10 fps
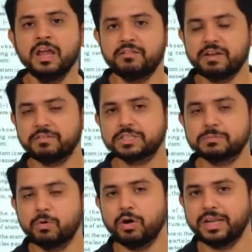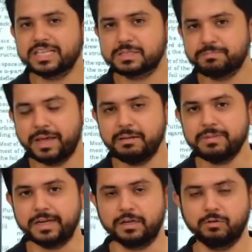we have a small
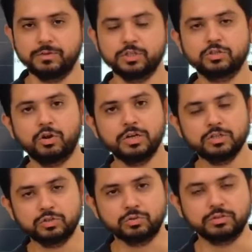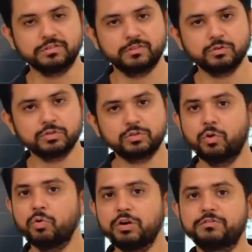experiment which is called as Rutherford's
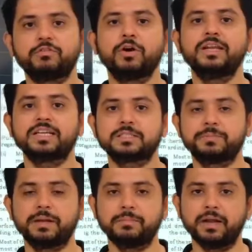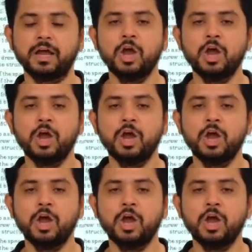gold foil experiment.